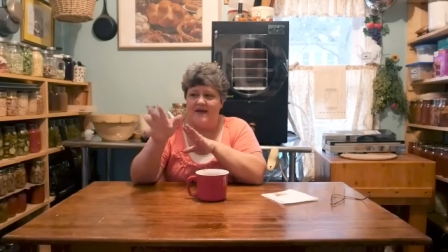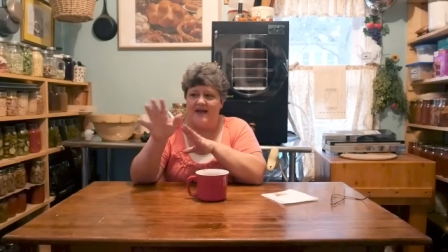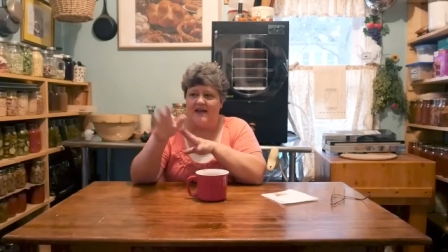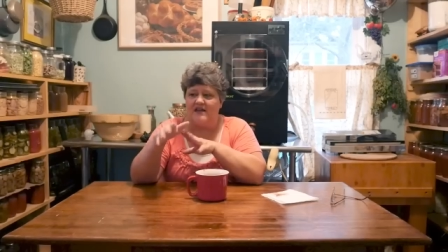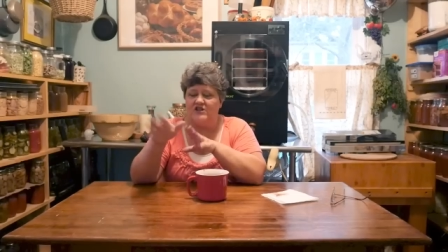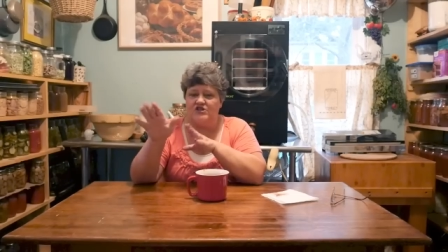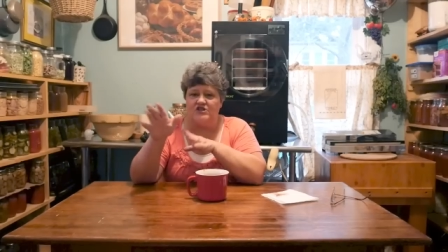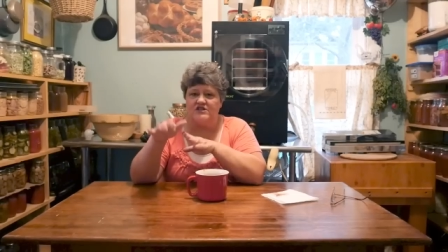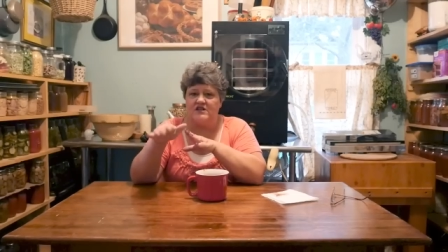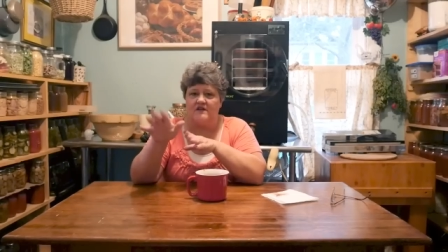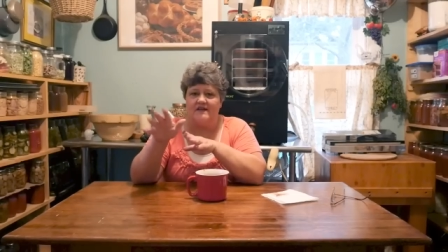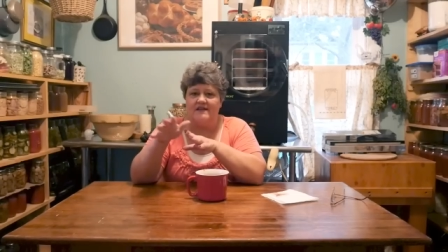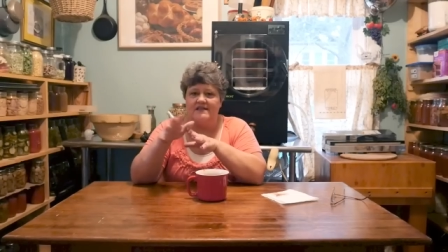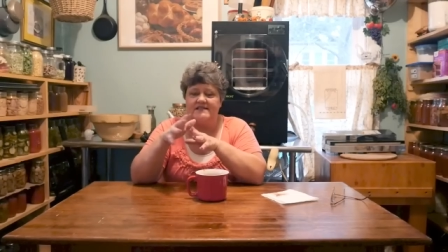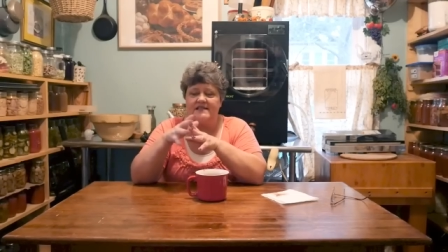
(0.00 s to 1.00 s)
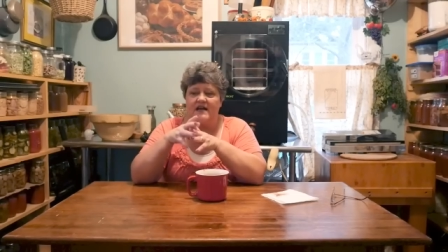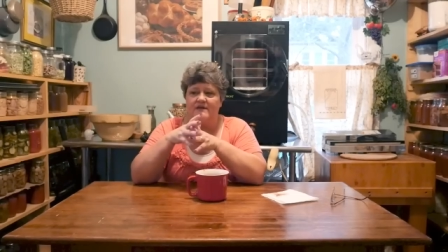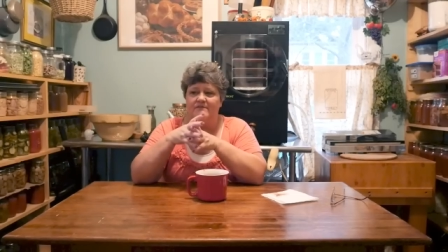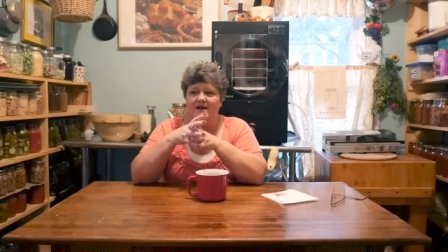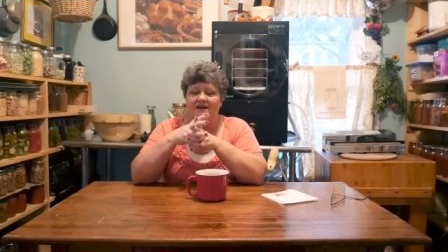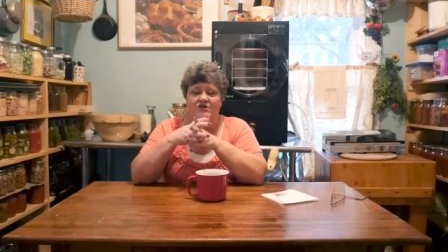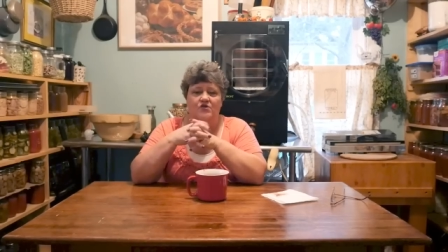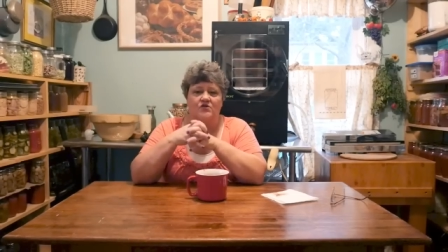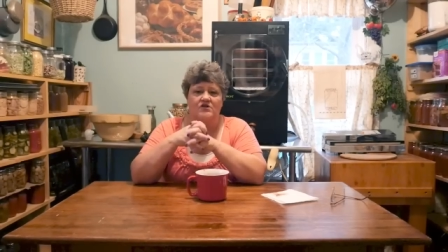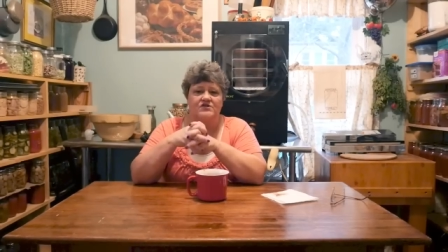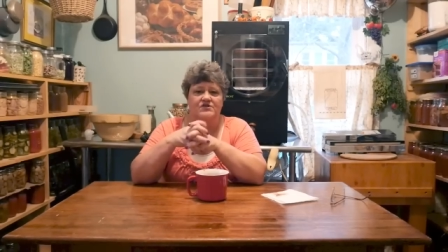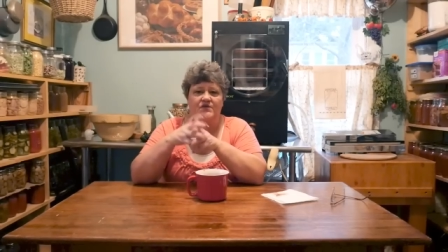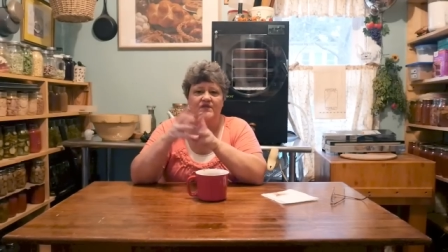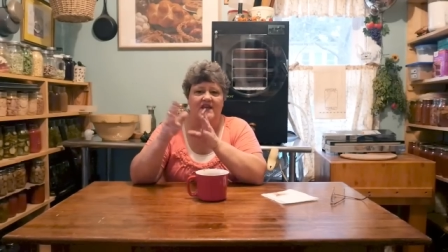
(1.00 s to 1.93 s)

packages are inside my door so